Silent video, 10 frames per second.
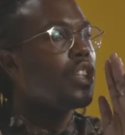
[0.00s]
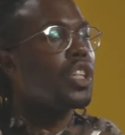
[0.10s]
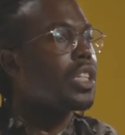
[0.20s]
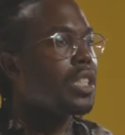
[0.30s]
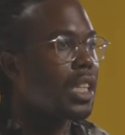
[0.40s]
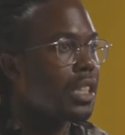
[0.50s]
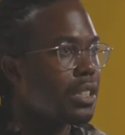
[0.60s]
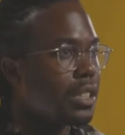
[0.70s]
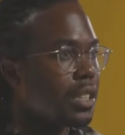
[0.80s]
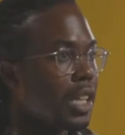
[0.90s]
You just
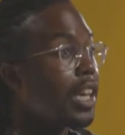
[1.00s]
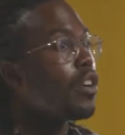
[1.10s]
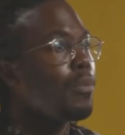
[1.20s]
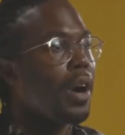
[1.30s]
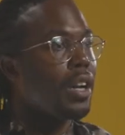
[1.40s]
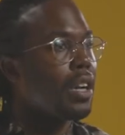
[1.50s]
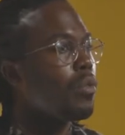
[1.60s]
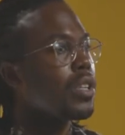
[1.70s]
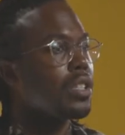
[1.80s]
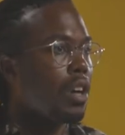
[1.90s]
didn't hear about it or it
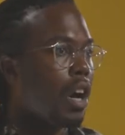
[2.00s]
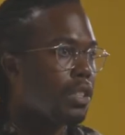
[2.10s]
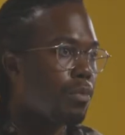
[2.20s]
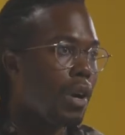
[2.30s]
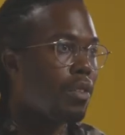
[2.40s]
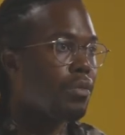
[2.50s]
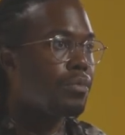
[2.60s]
wasn't talked about.